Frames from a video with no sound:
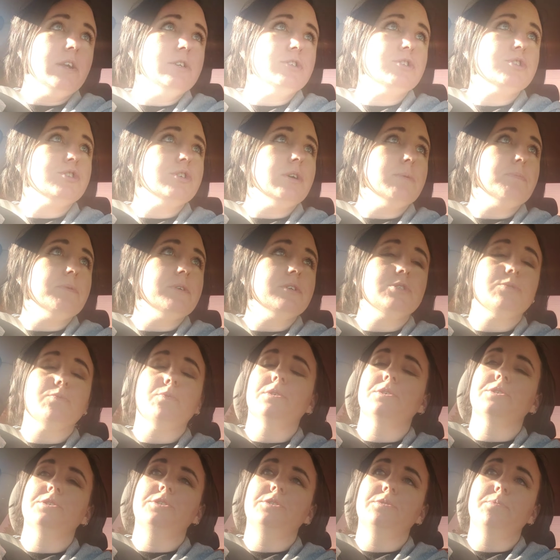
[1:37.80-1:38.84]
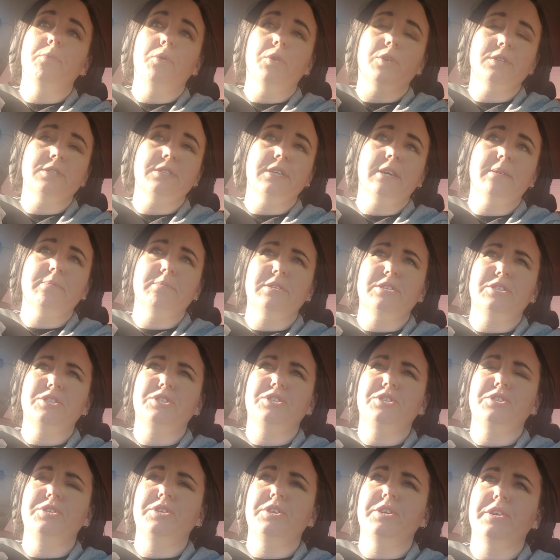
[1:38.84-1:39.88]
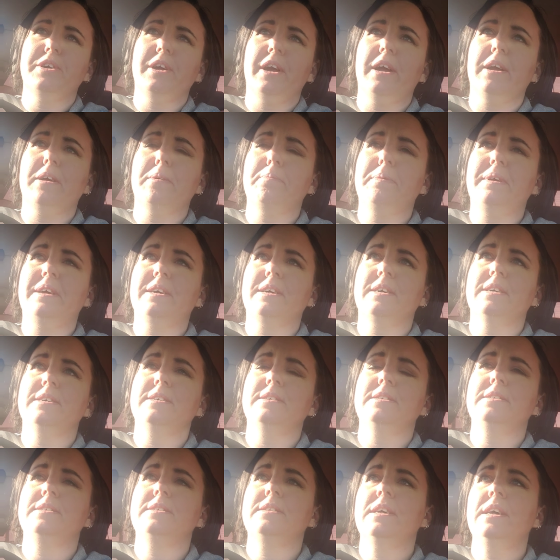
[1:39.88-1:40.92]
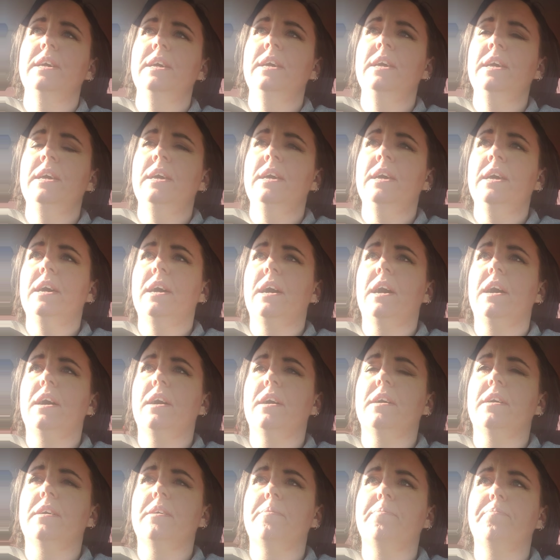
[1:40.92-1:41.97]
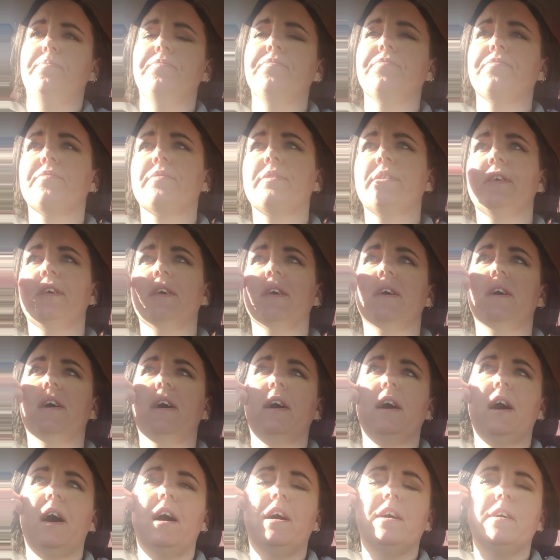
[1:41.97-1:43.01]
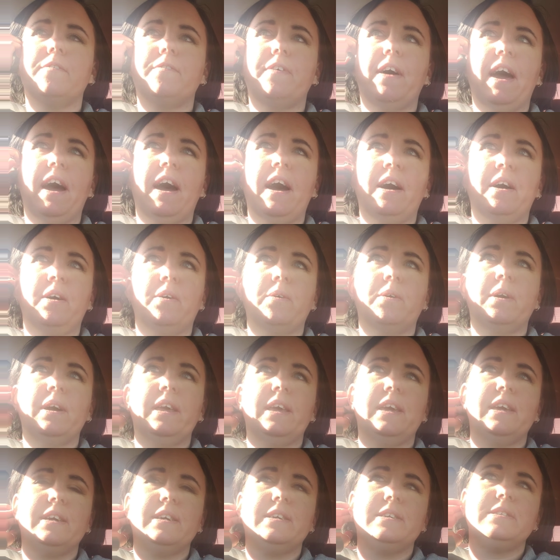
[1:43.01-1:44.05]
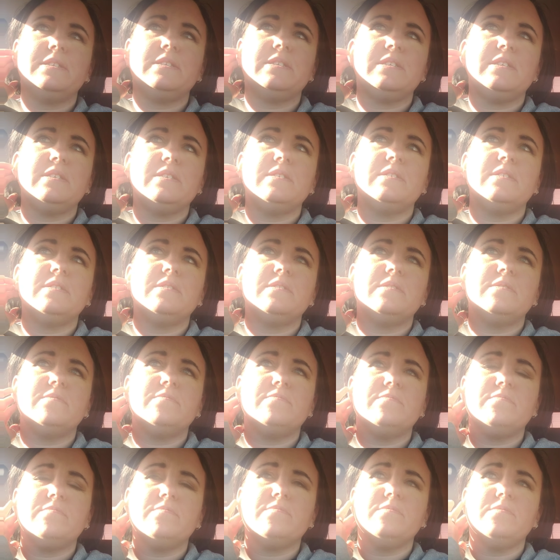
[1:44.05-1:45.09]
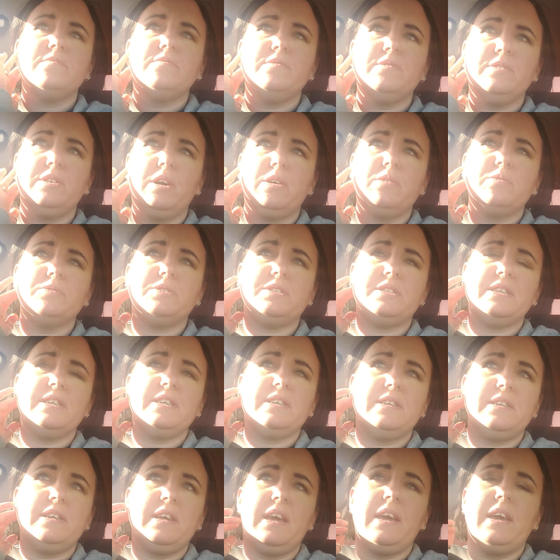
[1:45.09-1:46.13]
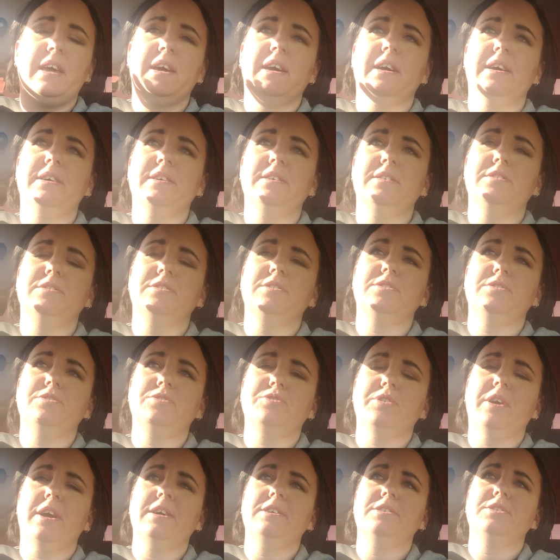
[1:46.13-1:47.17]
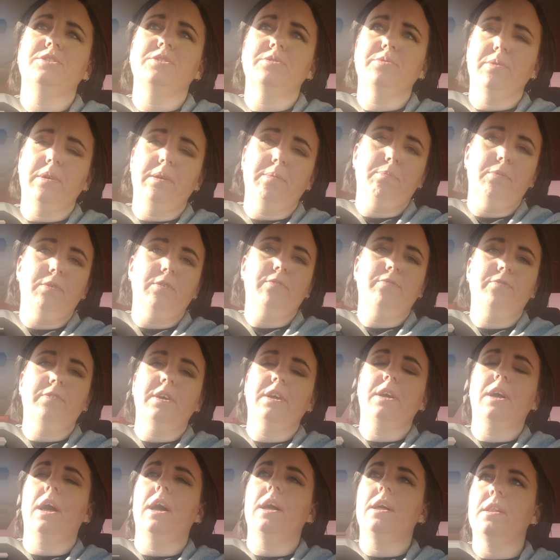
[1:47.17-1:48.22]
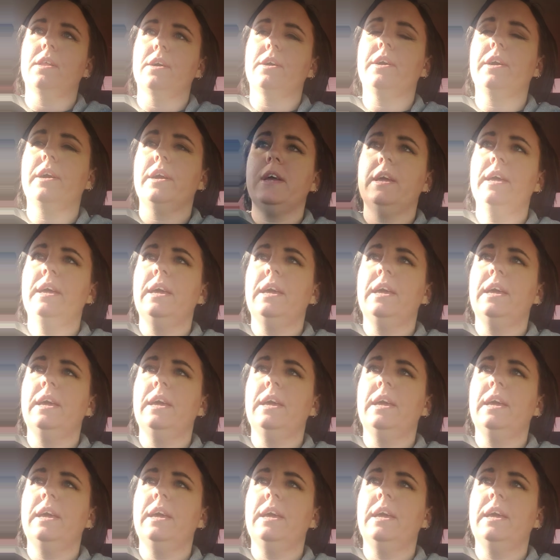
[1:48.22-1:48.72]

of strippers will do more damage to your hair because of how it goes in and tries to remove the color.